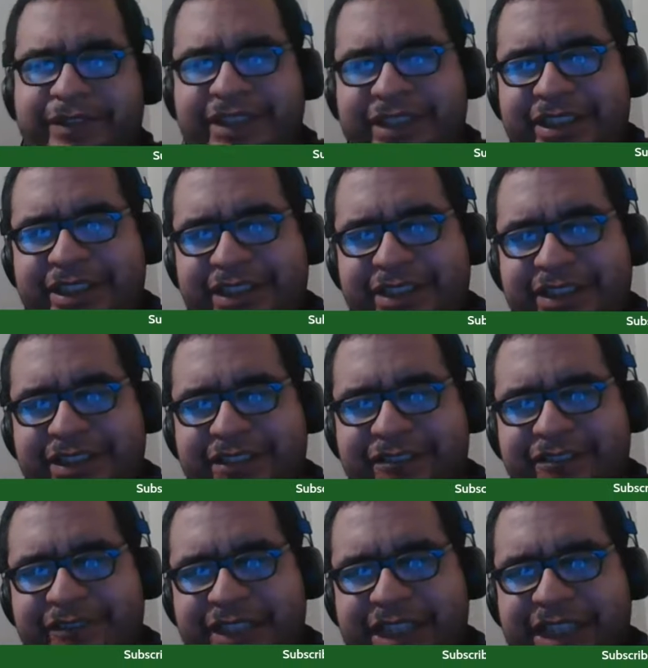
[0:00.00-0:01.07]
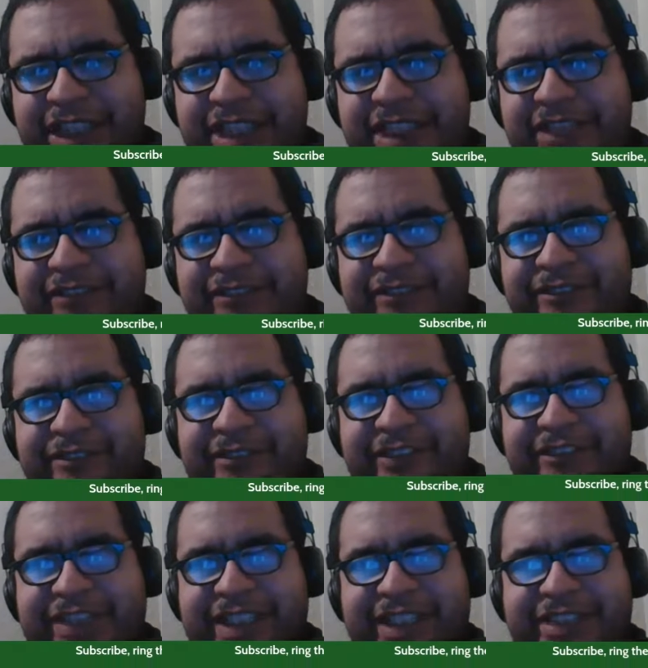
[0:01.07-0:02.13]
food banks, I'm sure, are going to
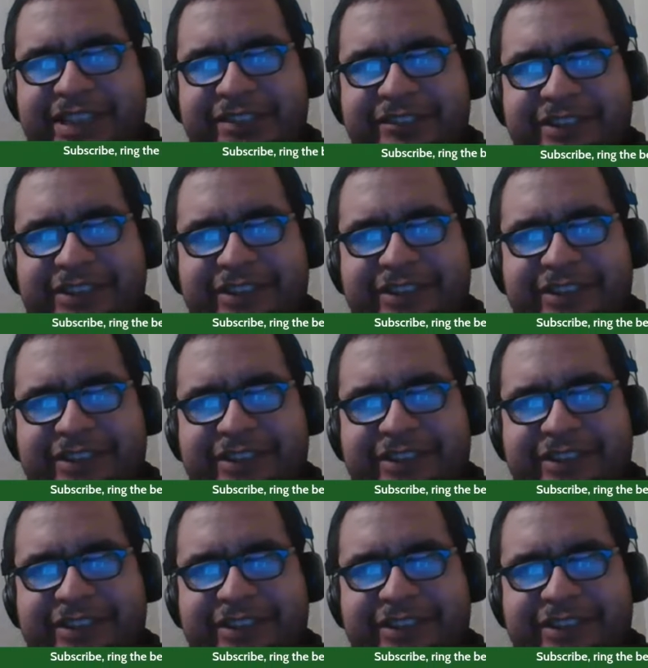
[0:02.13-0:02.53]
provide like